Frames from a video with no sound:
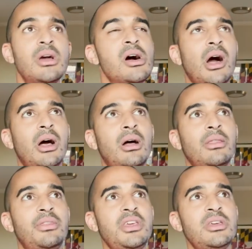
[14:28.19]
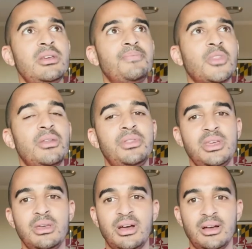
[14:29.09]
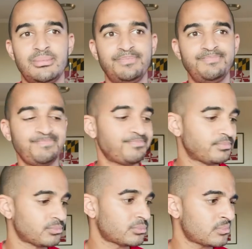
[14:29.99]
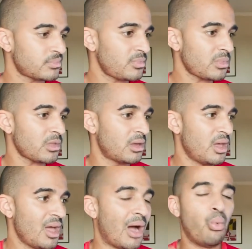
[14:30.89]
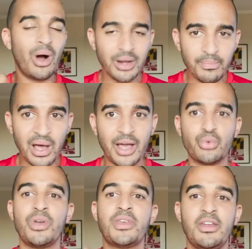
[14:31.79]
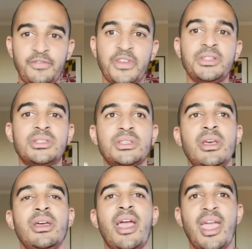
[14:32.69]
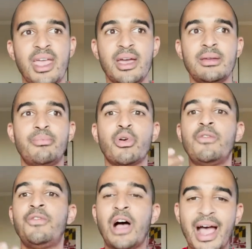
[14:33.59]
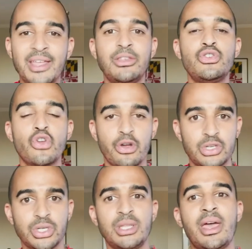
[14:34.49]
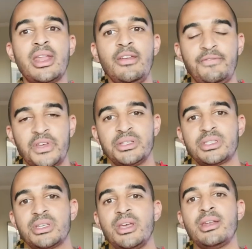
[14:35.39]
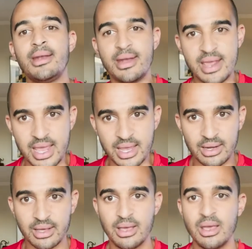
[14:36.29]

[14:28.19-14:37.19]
Uh, the the um, I want to bond with infants and provide the nurturing that infants need.